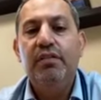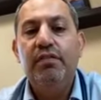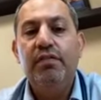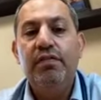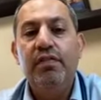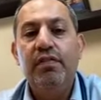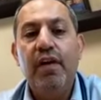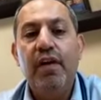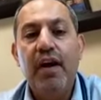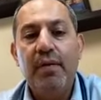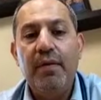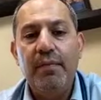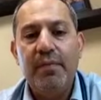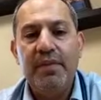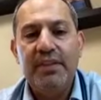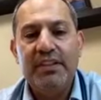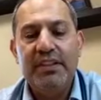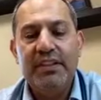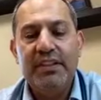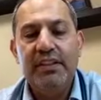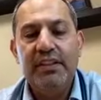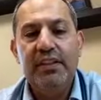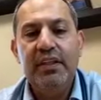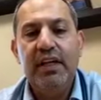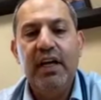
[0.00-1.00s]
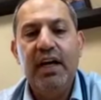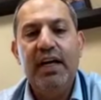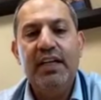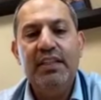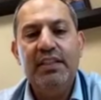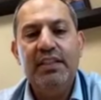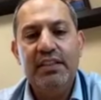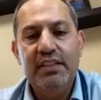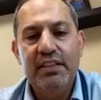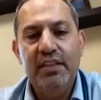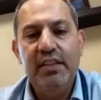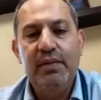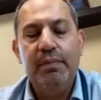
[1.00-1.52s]
pharmacy, I
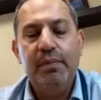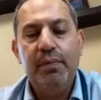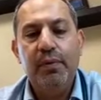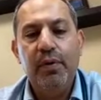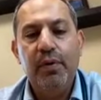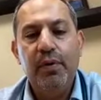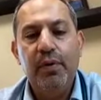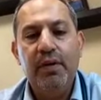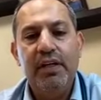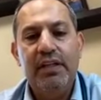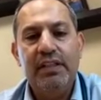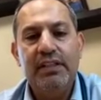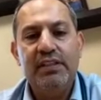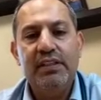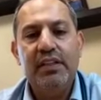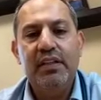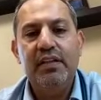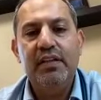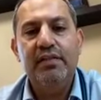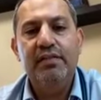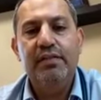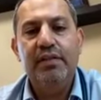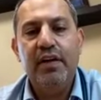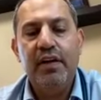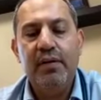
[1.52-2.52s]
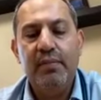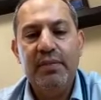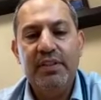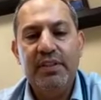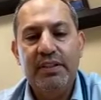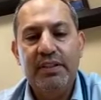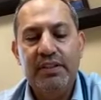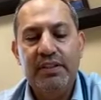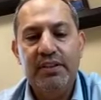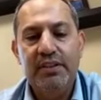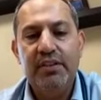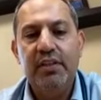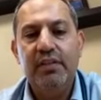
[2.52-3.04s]
see the progress in the
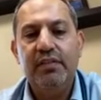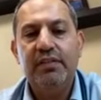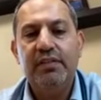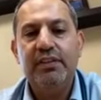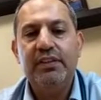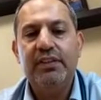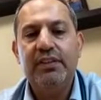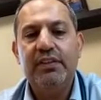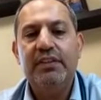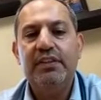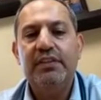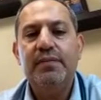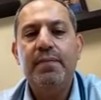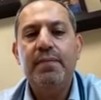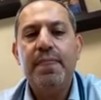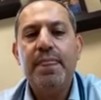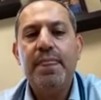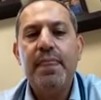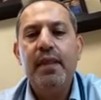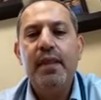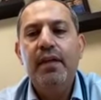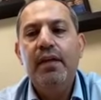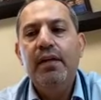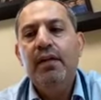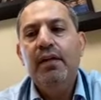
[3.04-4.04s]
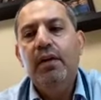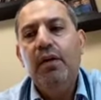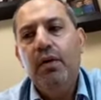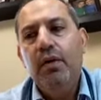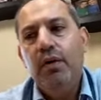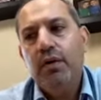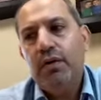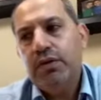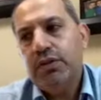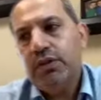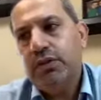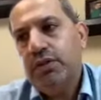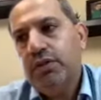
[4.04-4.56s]
pharmacy services.
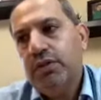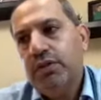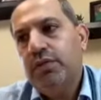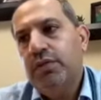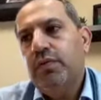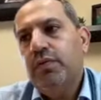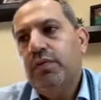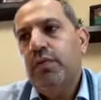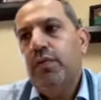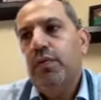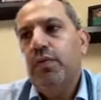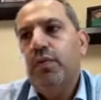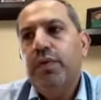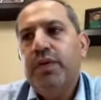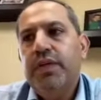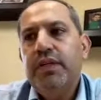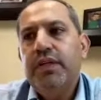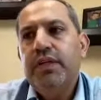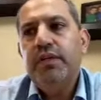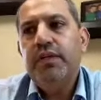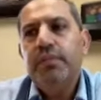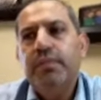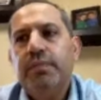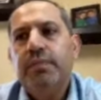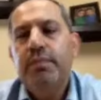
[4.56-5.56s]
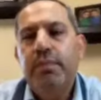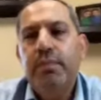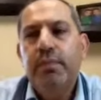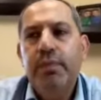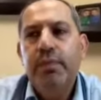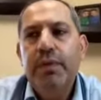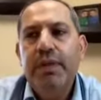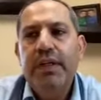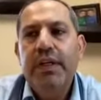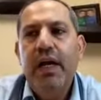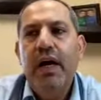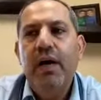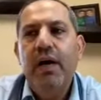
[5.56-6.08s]
Also, we
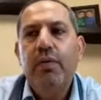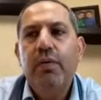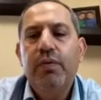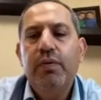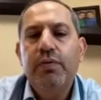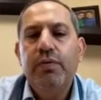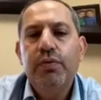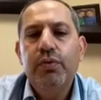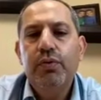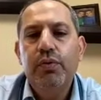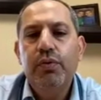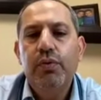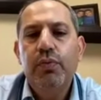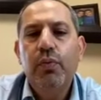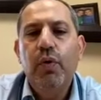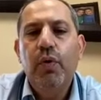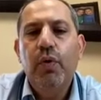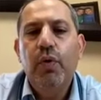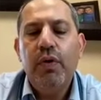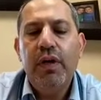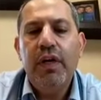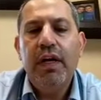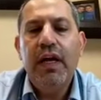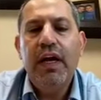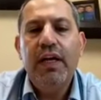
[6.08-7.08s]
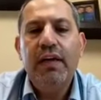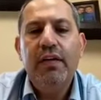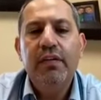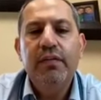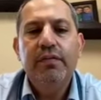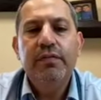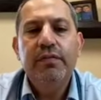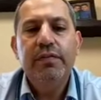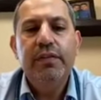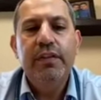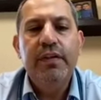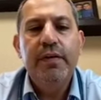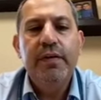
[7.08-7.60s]
now do more kind
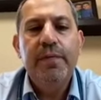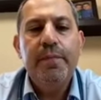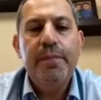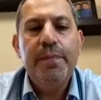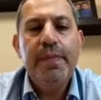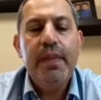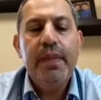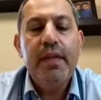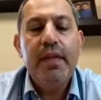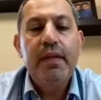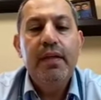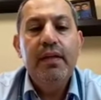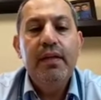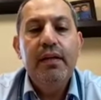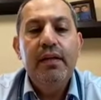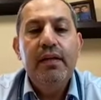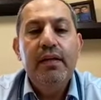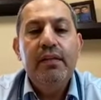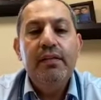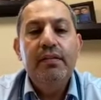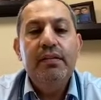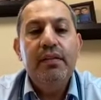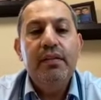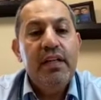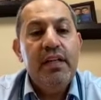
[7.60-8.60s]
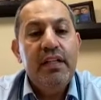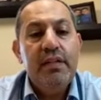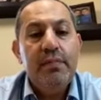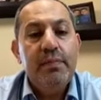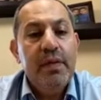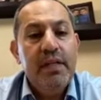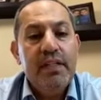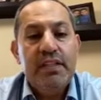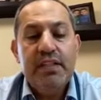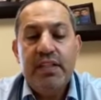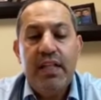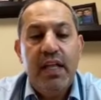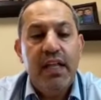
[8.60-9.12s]
of
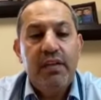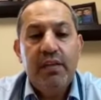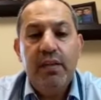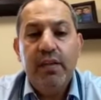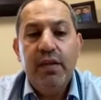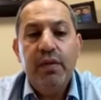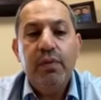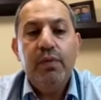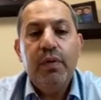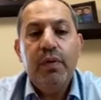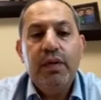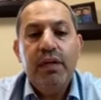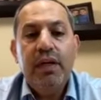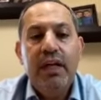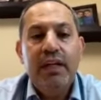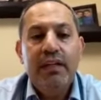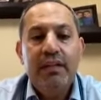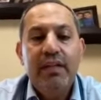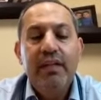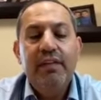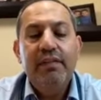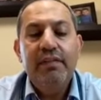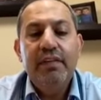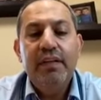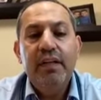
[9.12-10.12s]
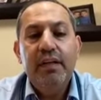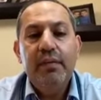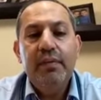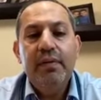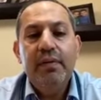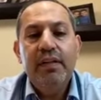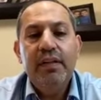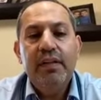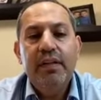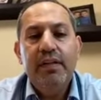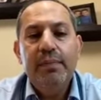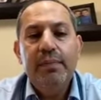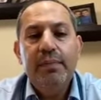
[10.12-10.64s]
treatments that they were not available
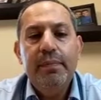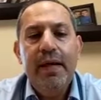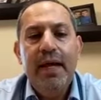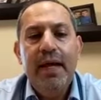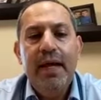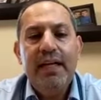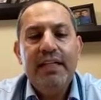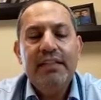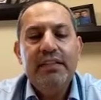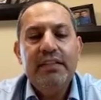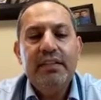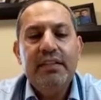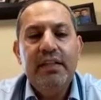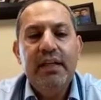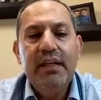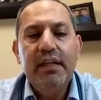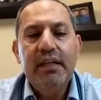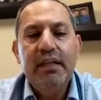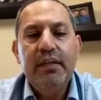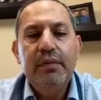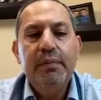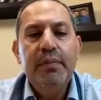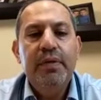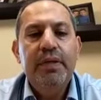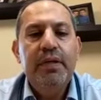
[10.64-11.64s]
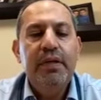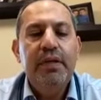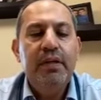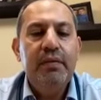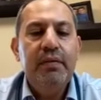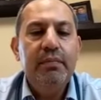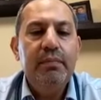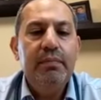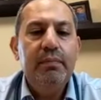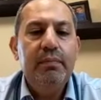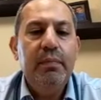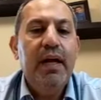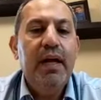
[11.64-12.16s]
in the past, like me,
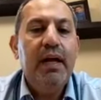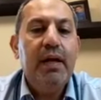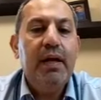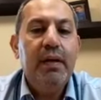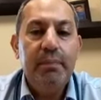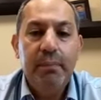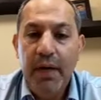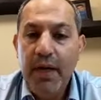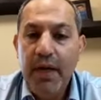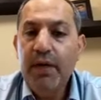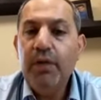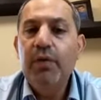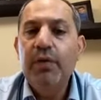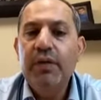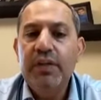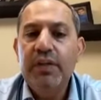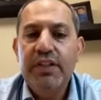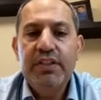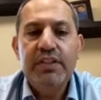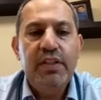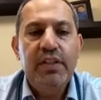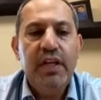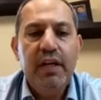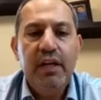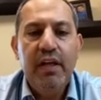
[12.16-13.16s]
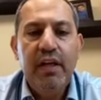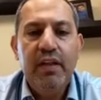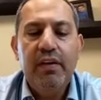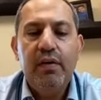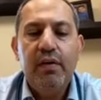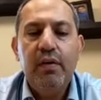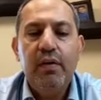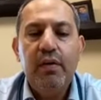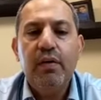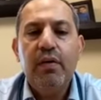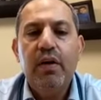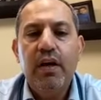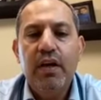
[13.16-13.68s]
my colleagues, other
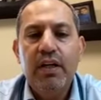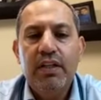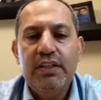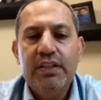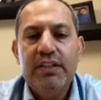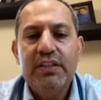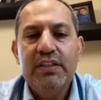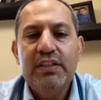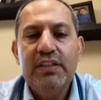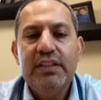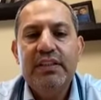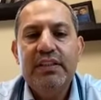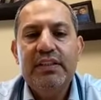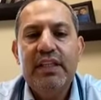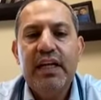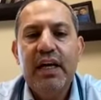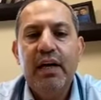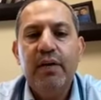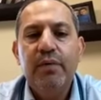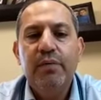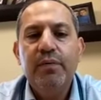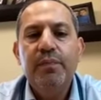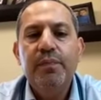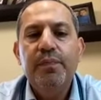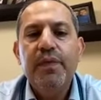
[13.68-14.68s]
oncologists in town,